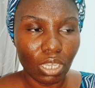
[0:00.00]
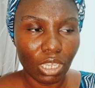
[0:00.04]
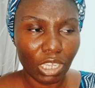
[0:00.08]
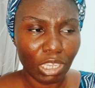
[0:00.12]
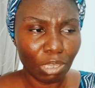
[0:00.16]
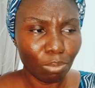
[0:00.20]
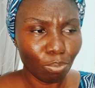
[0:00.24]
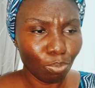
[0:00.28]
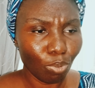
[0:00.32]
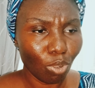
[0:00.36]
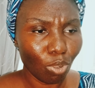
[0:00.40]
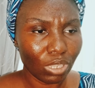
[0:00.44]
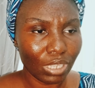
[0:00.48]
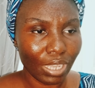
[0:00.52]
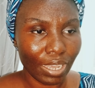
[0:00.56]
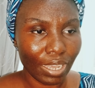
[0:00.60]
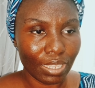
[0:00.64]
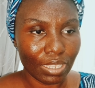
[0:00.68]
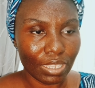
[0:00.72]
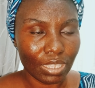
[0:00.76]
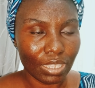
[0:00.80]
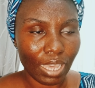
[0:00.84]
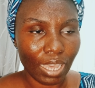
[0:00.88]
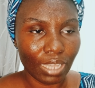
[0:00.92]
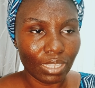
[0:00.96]

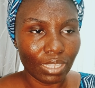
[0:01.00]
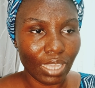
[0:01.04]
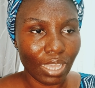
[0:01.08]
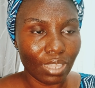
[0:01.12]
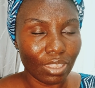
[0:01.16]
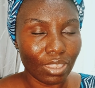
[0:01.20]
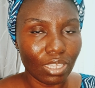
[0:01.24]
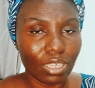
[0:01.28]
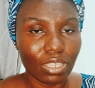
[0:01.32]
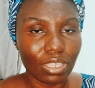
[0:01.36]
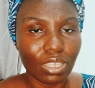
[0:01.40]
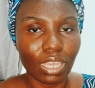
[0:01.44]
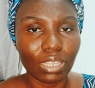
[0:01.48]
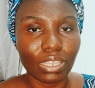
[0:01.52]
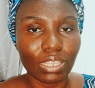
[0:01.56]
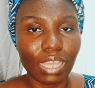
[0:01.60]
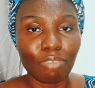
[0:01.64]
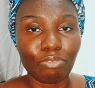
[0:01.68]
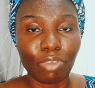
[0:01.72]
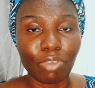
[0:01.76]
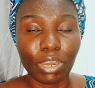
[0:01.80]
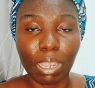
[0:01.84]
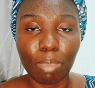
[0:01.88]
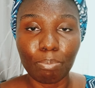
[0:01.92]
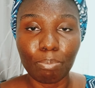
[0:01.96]
important, and they are things that are
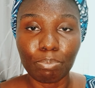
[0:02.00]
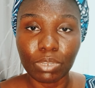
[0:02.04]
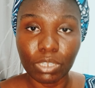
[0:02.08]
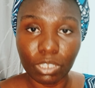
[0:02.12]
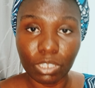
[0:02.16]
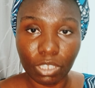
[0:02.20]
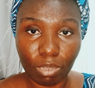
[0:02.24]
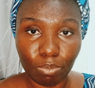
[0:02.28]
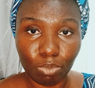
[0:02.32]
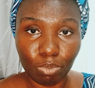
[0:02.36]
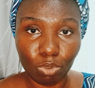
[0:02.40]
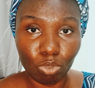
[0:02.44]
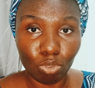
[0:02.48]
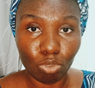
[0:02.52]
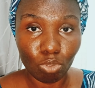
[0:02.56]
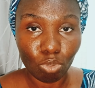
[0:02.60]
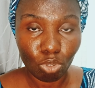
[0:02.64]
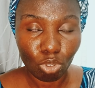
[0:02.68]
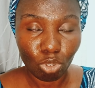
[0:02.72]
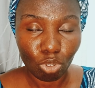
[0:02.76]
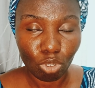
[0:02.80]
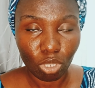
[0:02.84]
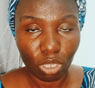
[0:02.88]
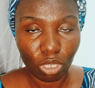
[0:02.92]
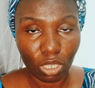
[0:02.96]
very applicable
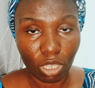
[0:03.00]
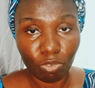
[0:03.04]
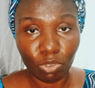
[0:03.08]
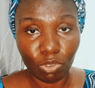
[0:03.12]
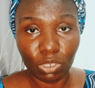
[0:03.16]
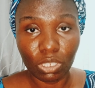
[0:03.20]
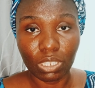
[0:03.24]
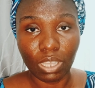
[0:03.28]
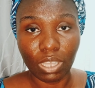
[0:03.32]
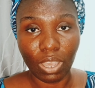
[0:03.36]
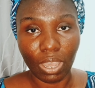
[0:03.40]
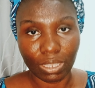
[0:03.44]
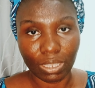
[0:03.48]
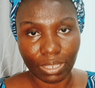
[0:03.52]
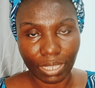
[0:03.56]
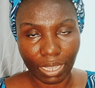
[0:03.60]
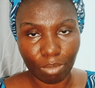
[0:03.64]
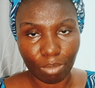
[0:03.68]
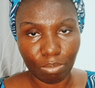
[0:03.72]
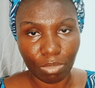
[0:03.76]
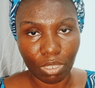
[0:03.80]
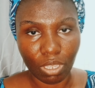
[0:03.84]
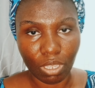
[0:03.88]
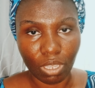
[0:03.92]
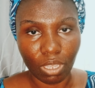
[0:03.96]
even in our
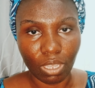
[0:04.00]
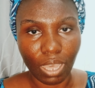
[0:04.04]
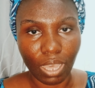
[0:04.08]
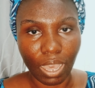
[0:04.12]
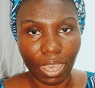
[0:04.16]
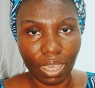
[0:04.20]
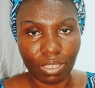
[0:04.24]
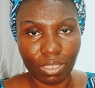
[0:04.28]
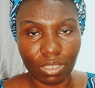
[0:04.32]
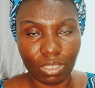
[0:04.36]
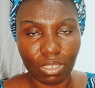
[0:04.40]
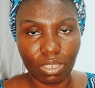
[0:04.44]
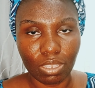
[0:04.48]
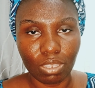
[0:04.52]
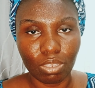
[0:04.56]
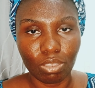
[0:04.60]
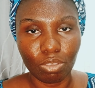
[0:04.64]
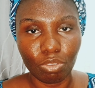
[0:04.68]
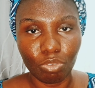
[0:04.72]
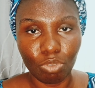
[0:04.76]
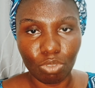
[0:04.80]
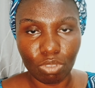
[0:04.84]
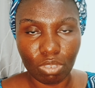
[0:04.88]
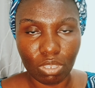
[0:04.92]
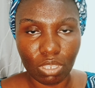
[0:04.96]
time here as
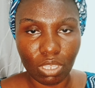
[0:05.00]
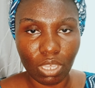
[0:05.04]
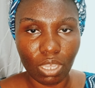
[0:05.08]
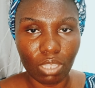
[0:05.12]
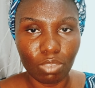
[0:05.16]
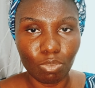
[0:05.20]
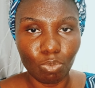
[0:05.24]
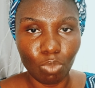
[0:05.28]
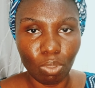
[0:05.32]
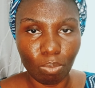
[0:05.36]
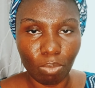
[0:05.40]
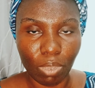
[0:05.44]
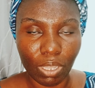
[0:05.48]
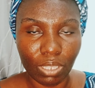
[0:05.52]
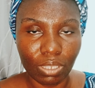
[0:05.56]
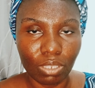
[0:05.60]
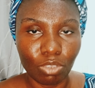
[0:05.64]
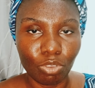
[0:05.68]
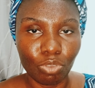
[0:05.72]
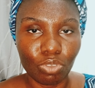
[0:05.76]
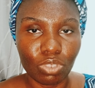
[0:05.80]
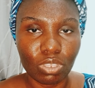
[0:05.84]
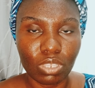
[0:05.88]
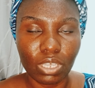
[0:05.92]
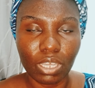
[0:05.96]
Christian women,
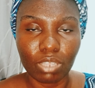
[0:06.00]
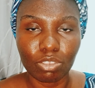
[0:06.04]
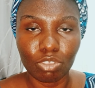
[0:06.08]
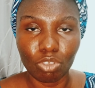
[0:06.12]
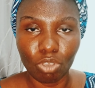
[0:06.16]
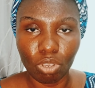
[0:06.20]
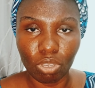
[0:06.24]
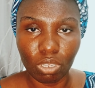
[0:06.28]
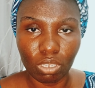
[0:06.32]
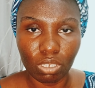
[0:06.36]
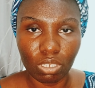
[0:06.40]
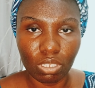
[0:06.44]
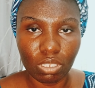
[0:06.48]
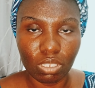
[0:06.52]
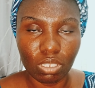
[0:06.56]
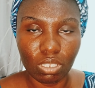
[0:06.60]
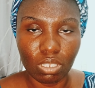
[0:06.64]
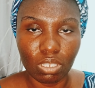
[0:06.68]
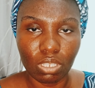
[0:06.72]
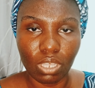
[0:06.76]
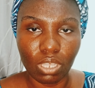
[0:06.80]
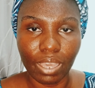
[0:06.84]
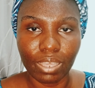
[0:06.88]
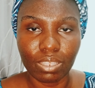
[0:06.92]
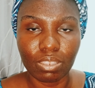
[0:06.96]
Christian young
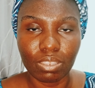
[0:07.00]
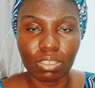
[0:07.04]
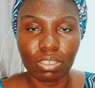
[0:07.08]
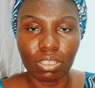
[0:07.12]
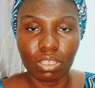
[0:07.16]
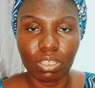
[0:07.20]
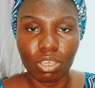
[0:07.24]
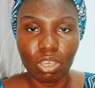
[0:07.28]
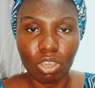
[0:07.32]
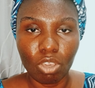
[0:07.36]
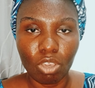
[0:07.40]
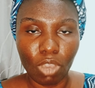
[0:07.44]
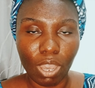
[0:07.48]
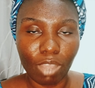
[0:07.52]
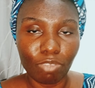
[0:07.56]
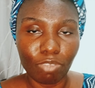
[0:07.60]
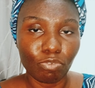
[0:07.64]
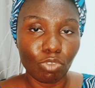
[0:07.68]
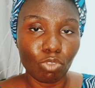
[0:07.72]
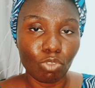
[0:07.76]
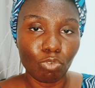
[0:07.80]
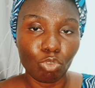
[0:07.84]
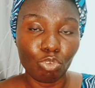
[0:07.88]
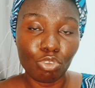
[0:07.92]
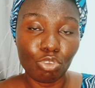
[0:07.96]
ladies, and
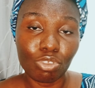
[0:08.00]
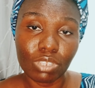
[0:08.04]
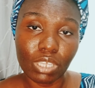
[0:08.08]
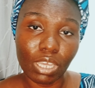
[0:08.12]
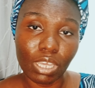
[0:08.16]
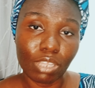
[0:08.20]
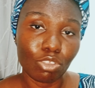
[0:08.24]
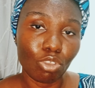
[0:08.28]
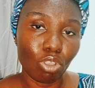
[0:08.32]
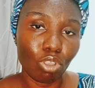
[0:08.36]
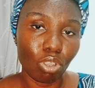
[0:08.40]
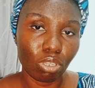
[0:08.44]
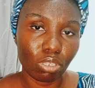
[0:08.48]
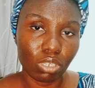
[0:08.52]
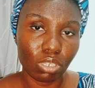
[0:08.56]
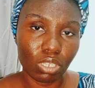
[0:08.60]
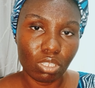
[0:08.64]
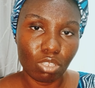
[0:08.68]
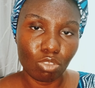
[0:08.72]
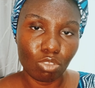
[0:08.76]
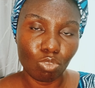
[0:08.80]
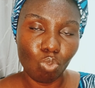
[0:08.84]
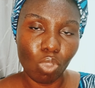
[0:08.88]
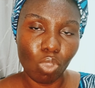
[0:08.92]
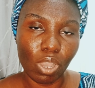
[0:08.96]
for Christian young
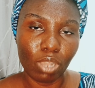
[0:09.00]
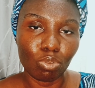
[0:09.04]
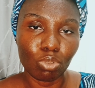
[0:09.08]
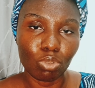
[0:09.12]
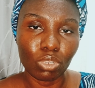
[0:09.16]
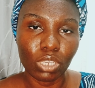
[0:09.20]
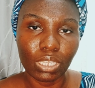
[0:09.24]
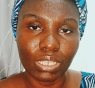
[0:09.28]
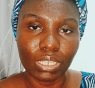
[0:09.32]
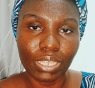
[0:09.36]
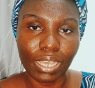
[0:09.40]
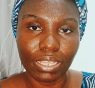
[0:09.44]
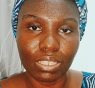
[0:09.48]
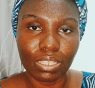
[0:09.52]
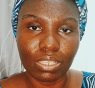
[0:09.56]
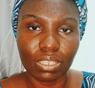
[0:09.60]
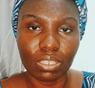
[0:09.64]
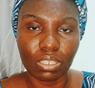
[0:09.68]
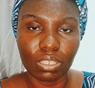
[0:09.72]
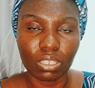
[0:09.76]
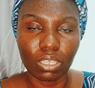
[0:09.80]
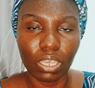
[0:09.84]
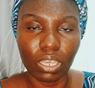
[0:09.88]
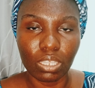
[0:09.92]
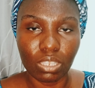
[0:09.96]
ladies who are looking at
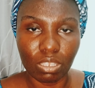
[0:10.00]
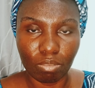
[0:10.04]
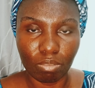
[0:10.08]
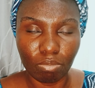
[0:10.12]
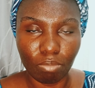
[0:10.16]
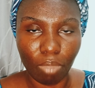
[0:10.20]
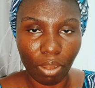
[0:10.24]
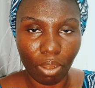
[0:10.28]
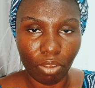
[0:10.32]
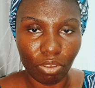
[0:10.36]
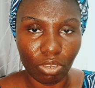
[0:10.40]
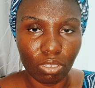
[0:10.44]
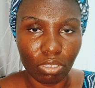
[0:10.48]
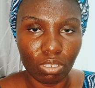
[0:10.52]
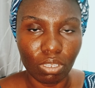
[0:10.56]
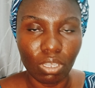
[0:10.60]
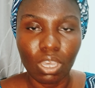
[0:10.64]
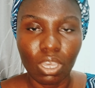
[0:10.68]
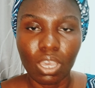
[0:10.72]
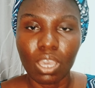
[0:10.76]
getting married.